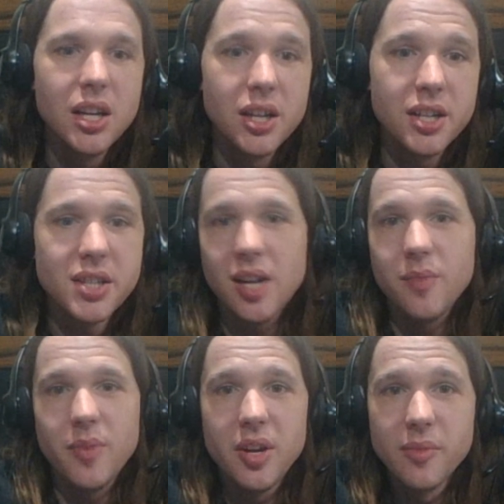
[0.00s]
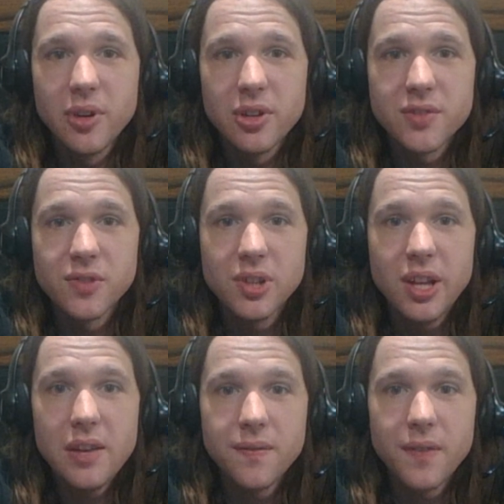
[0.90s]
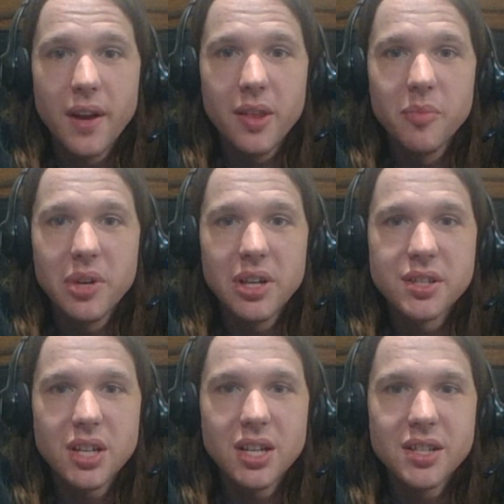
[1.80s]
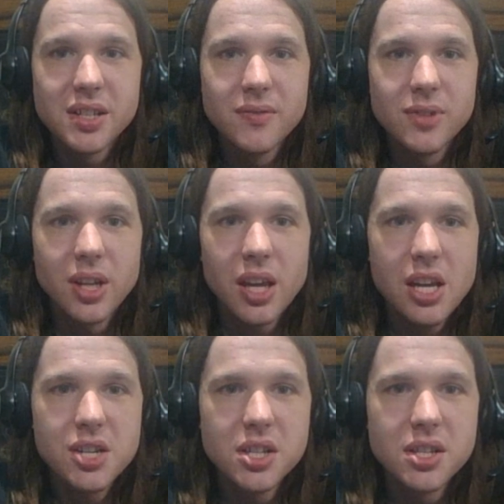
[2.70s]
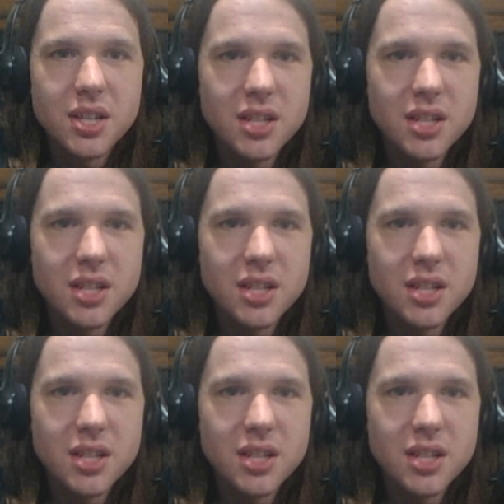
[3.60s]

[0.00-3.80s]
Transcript: because I had been to March for Life on the bus on several occasions,